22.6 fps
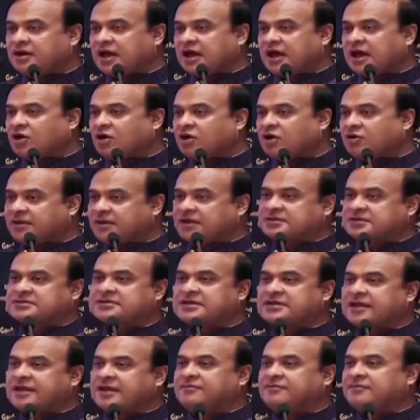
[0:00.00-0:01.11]
how much
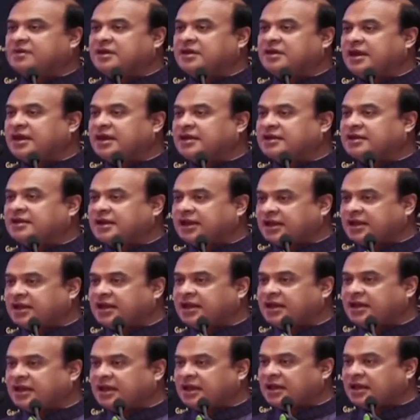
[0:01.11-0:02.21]
time they are taking,
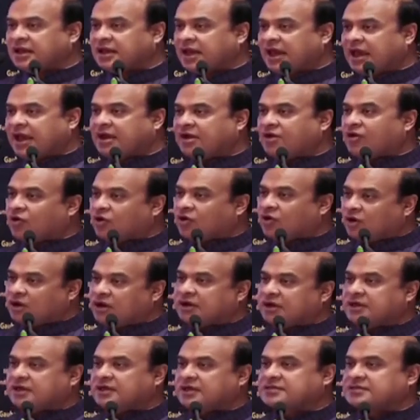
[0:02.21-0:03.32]
and all
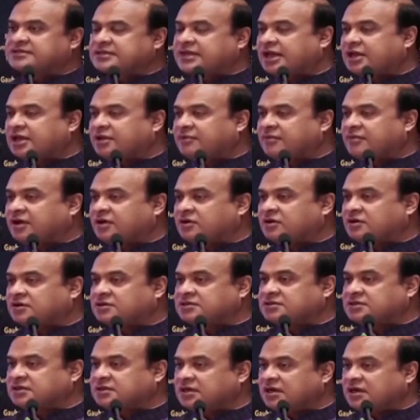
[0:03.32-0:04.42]
this can be
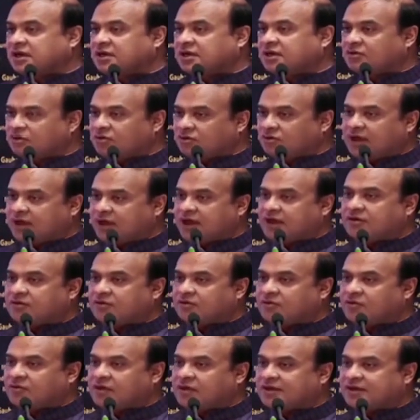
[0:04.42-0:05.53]
considered when
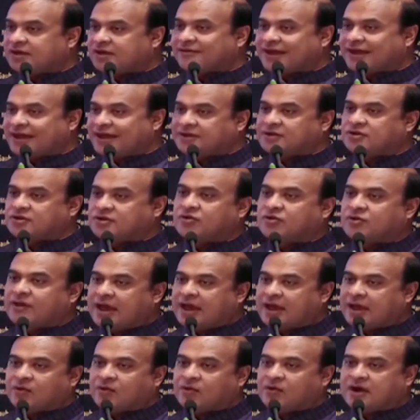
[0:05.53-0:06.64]
we are trying to
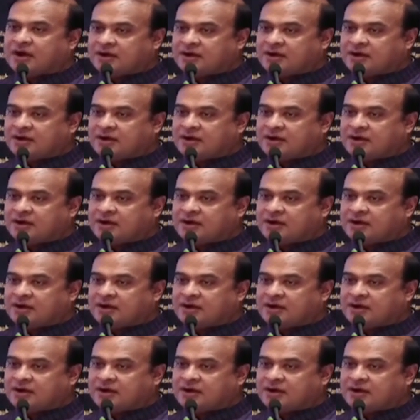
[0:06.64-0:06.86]
award